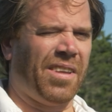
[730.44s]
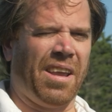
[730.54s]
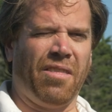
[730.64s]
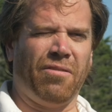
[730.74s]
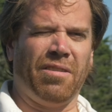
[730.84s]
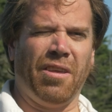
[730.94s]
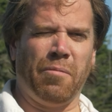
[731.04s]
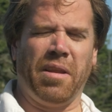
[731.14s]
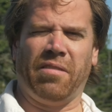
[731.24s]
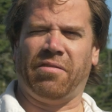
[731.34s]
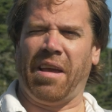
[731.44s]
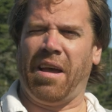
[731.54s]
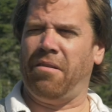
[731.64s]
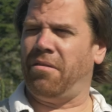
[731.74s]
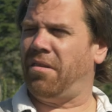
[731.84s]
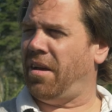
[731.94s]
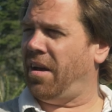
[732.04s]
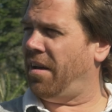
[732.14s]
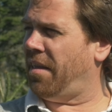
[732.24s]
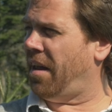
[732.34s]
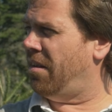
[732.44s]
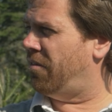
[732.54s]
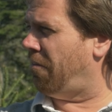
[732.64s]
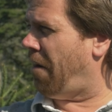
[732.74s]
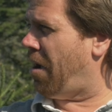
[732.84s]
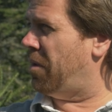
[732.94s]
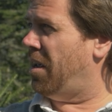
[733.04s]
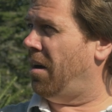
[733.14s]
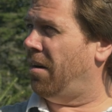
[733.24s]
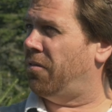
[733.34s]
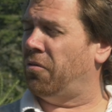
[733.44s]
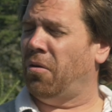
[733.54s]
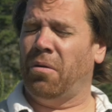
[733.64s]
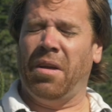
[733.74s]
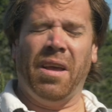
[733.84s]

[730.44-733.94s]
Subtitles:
Okay, there's a little bit of sound that is around me here, so